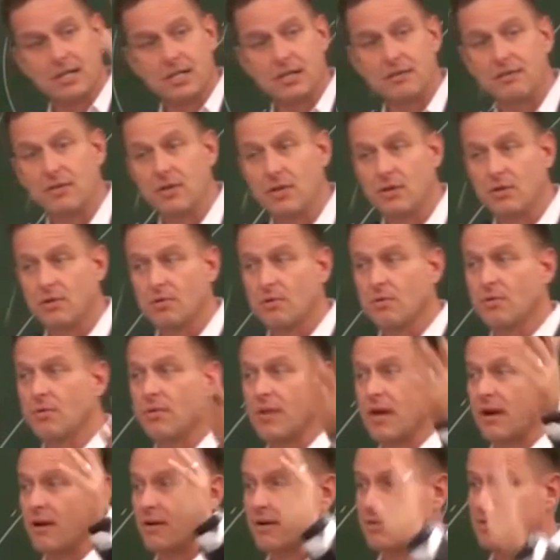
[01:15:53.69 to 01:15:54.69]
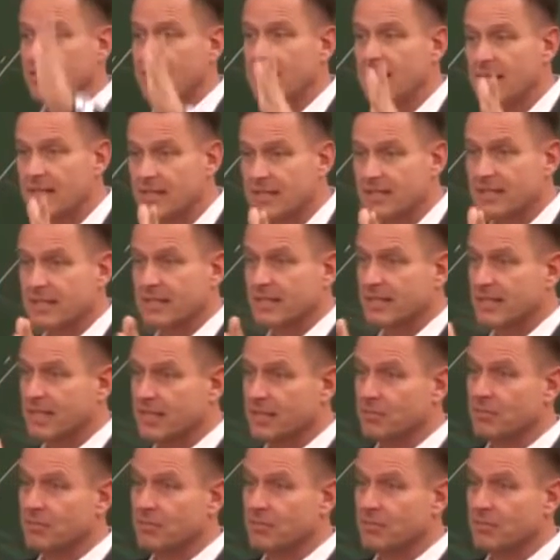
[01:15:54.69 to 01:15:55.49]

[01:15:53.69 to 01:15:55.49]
interview, there are tests,